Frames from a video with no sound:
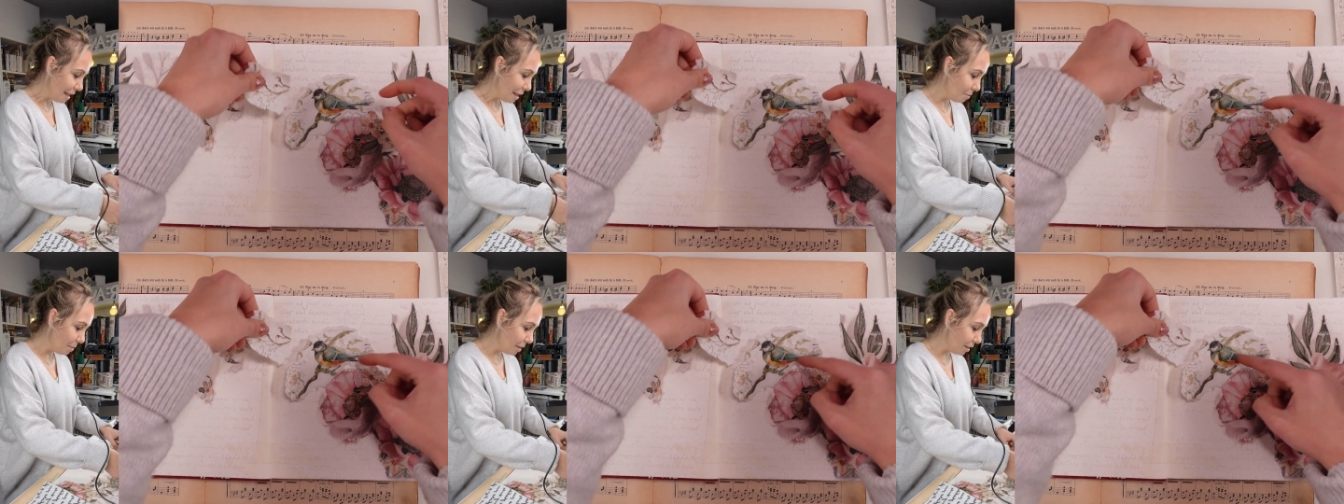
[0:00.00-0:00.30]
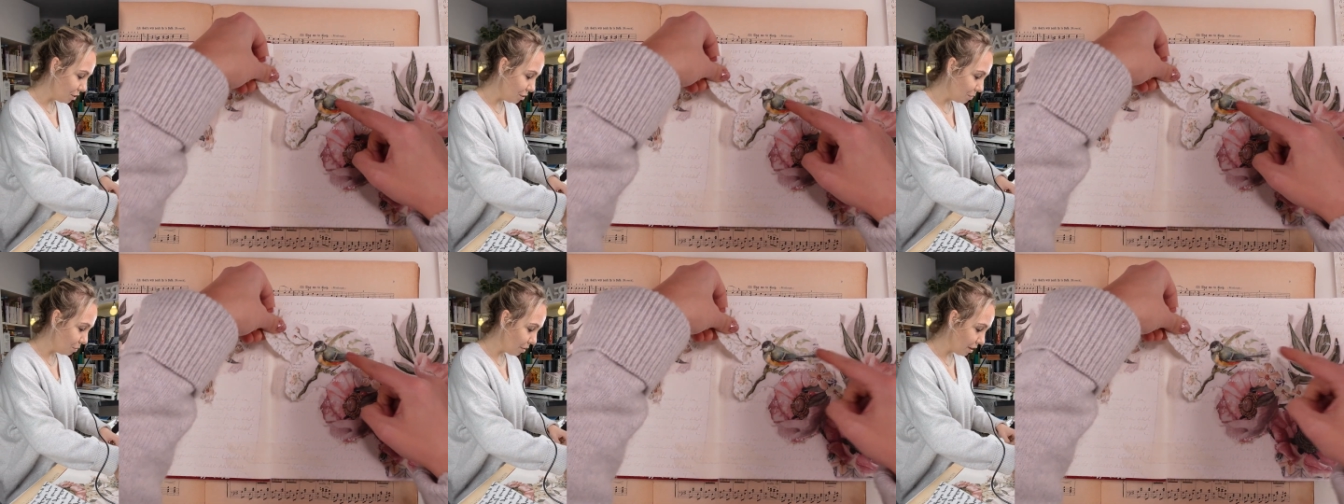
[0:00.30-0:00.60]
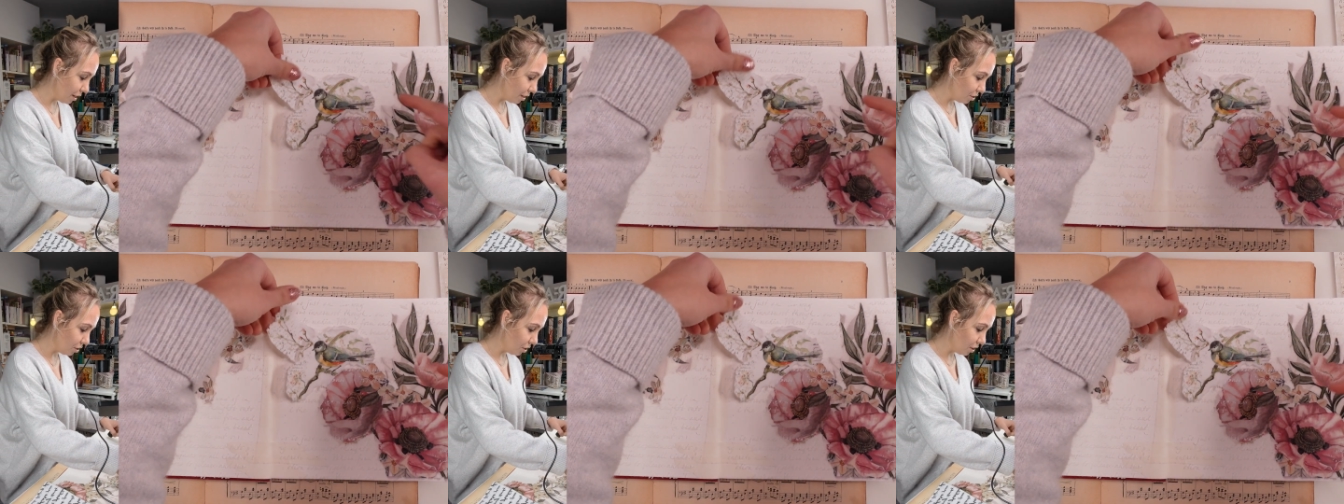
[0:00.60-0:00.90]
benchy
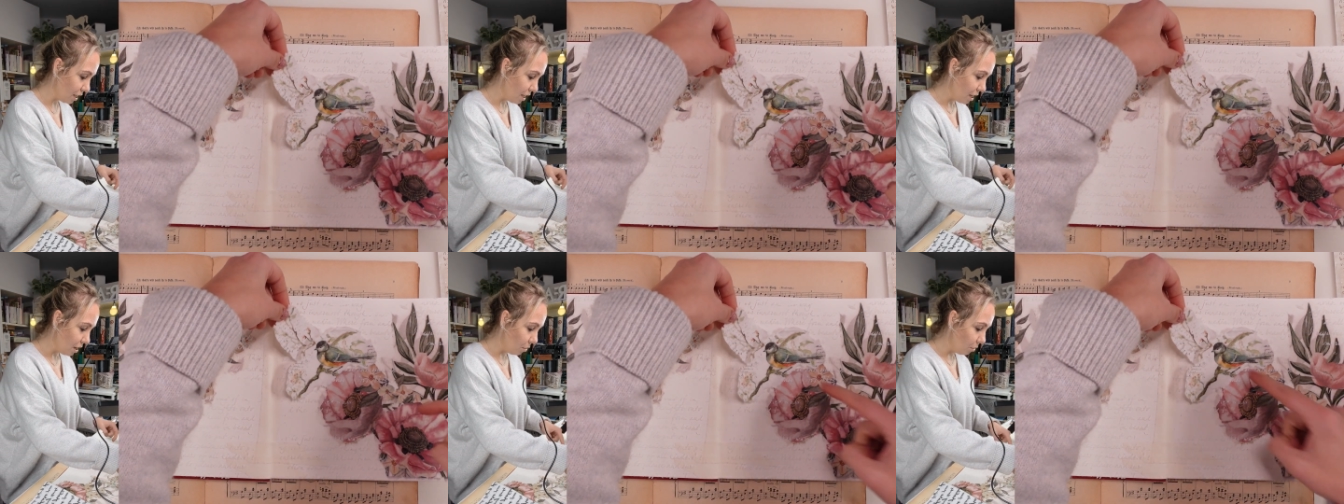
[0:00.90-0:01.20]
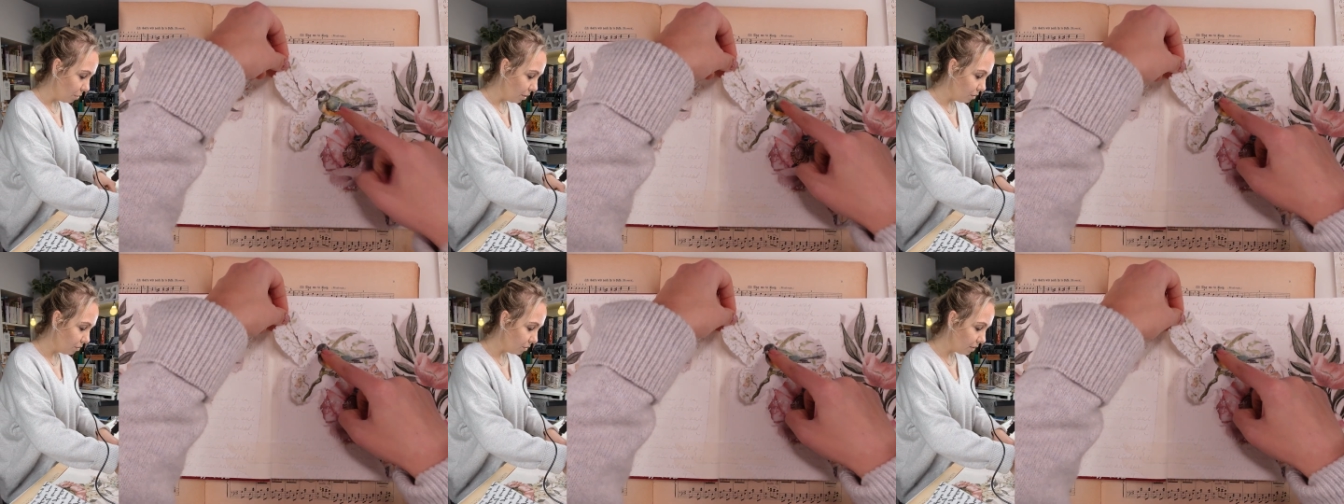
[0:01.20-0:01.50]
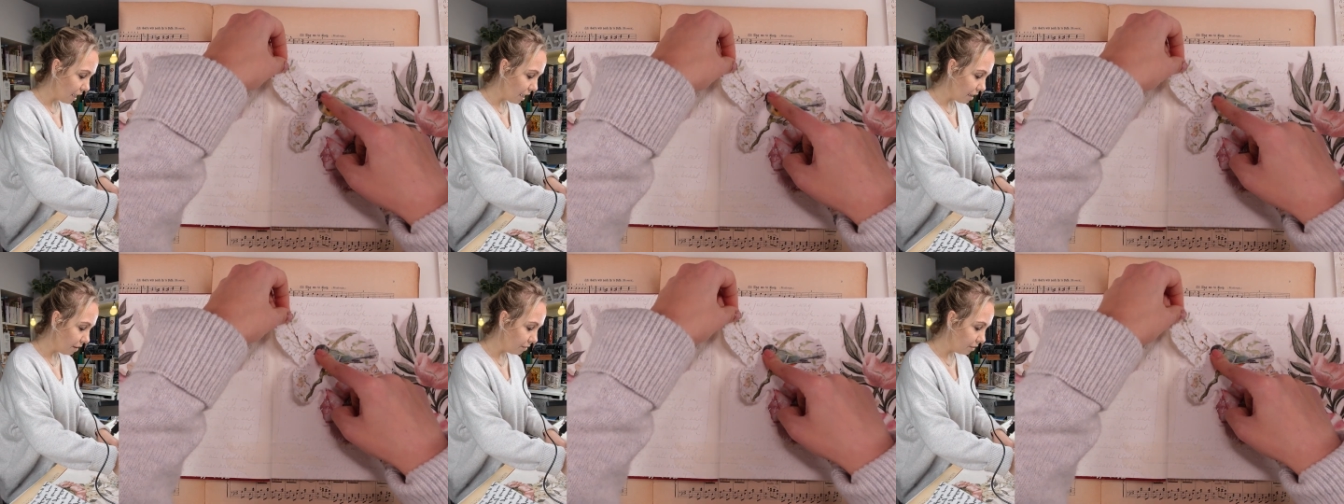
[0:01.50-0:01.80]
branchy. We could
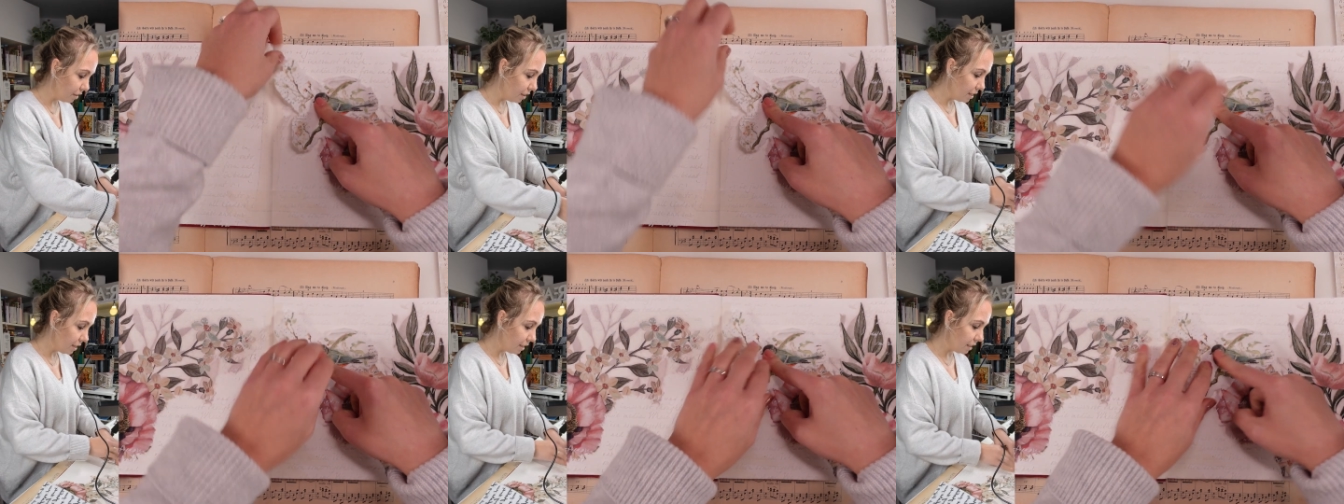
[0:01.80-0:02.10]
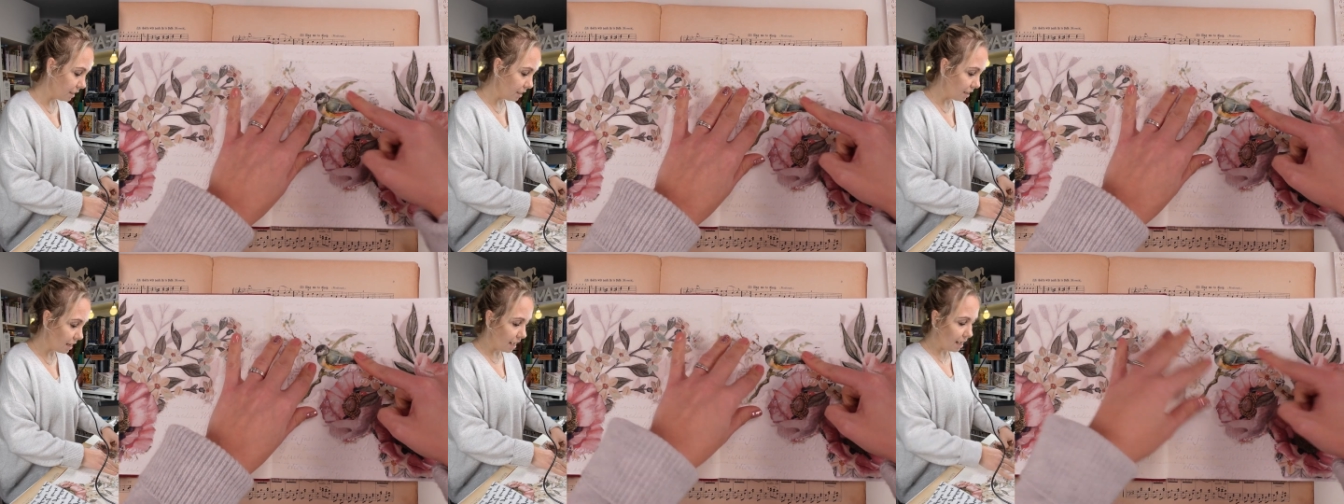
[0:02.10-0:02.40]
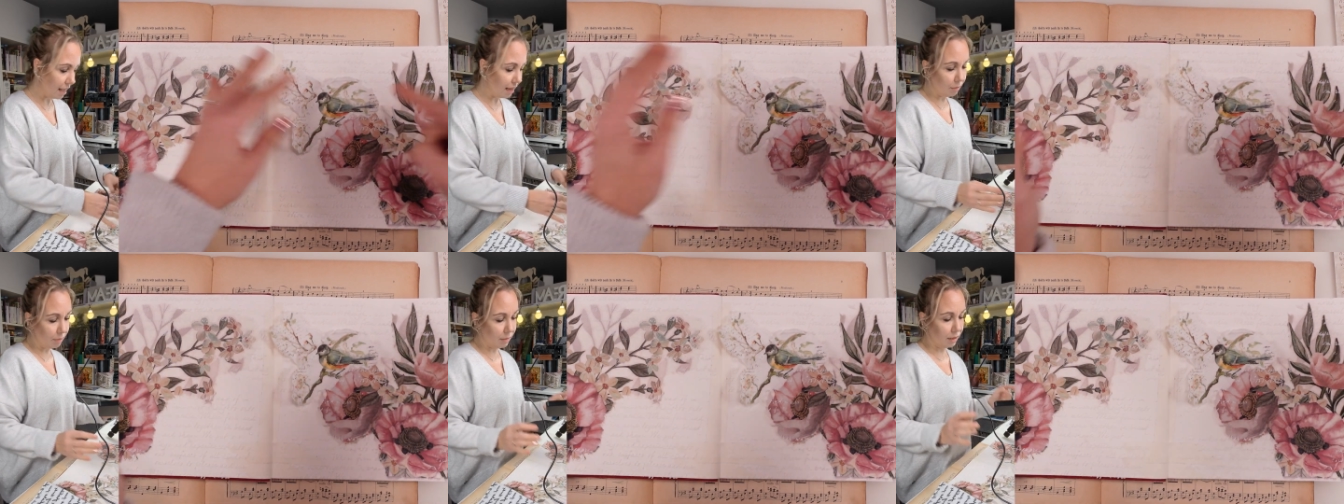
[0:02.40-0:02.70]
have this
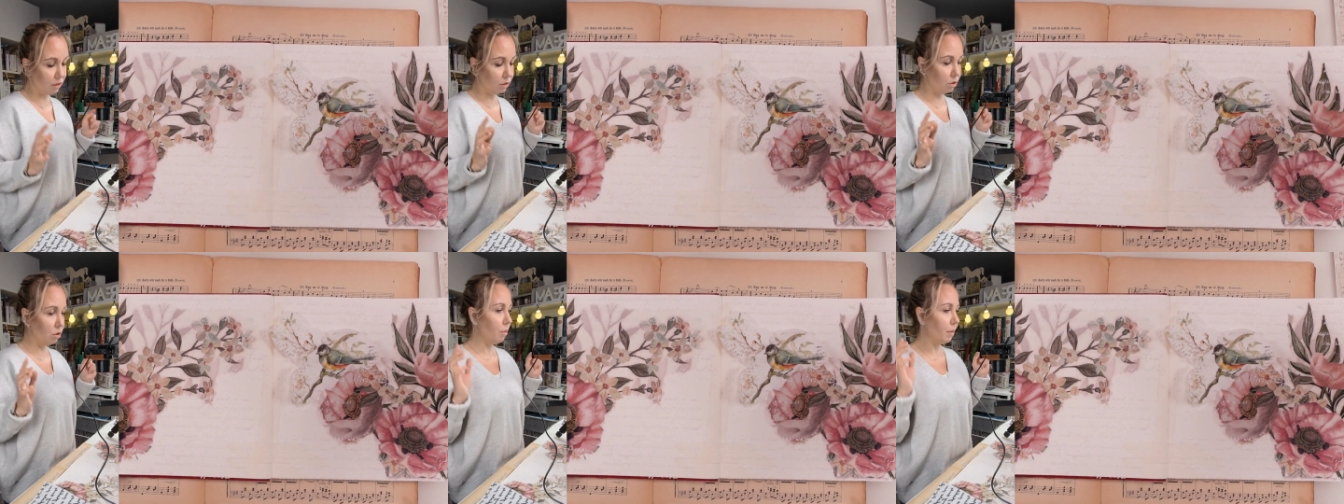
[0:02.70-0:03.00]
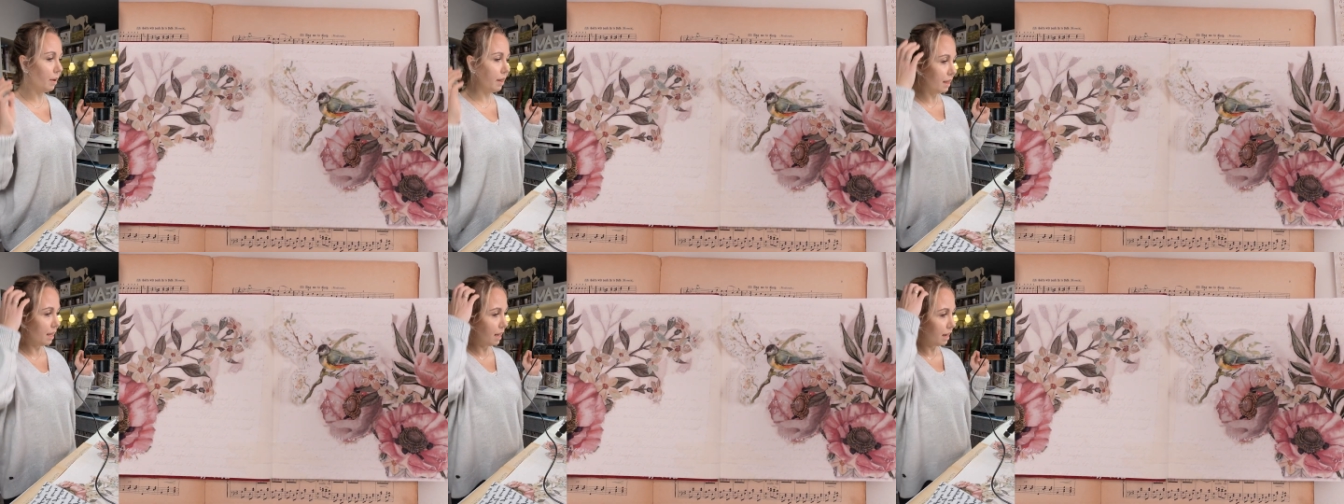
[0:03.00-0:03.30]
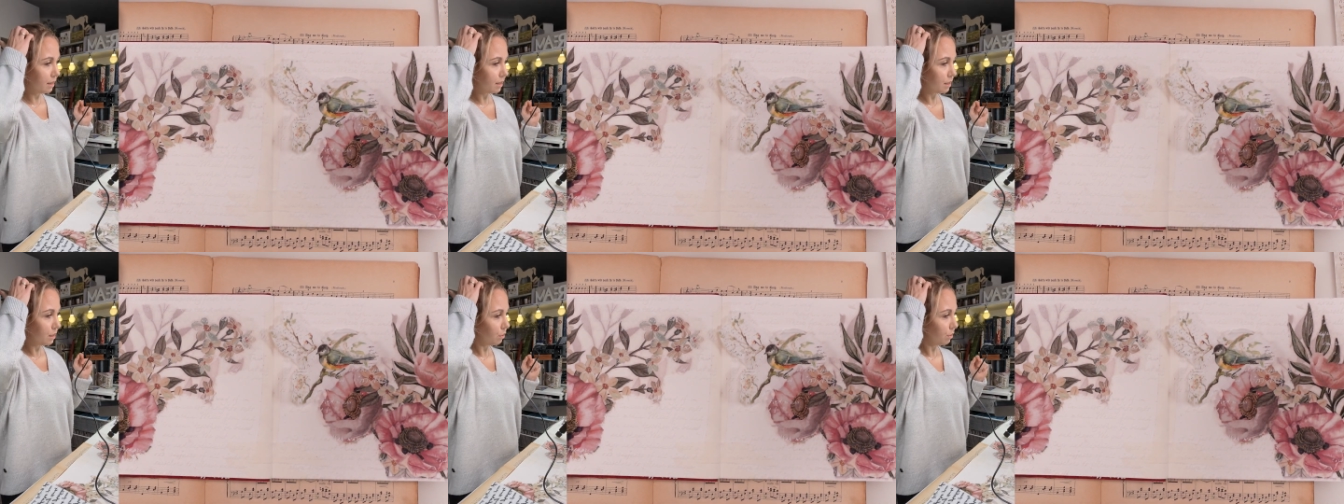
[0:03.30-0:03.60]
element going
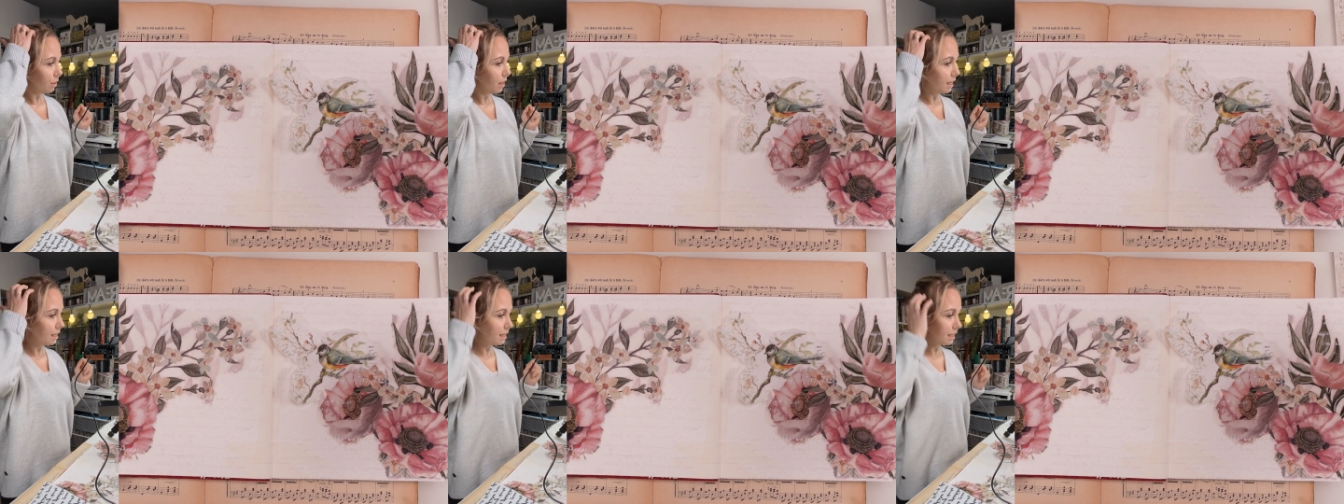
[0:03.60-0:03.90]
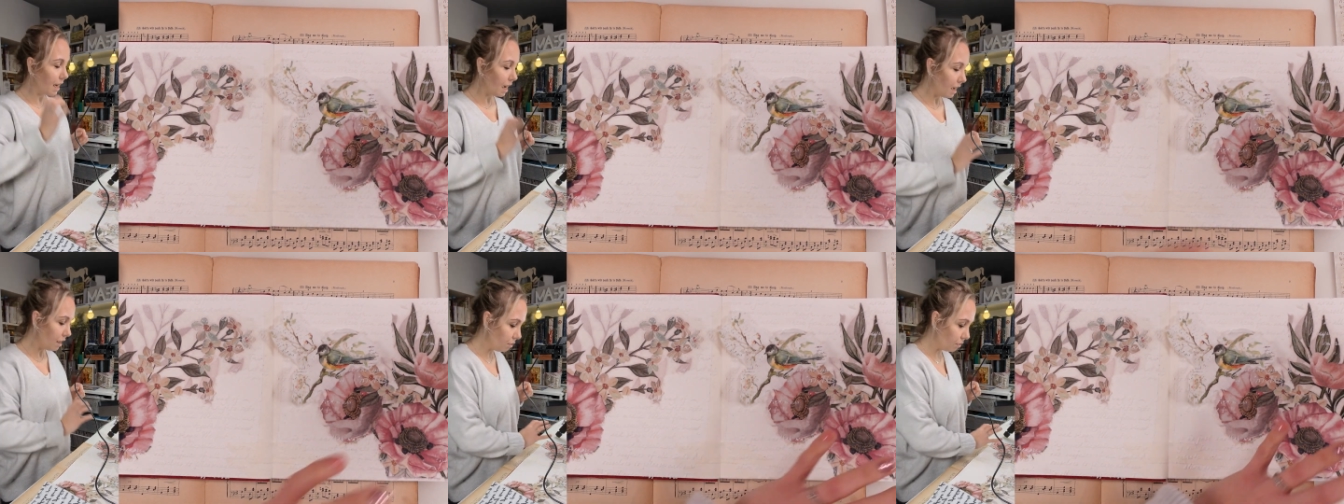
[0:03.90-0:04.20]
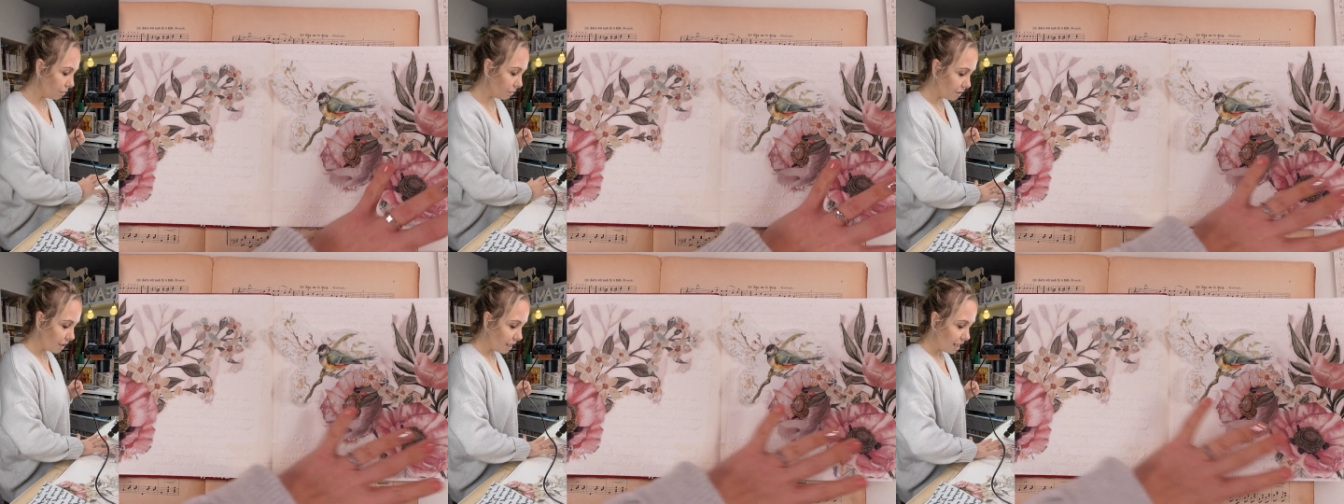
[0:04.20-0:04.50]
there, so that's kind
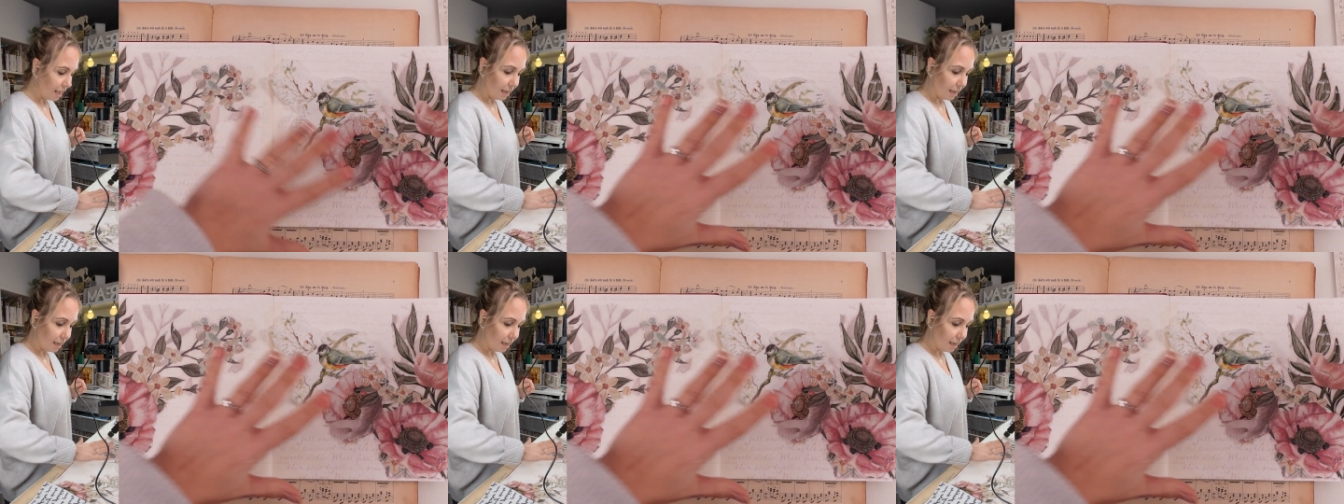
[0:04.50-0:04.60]
of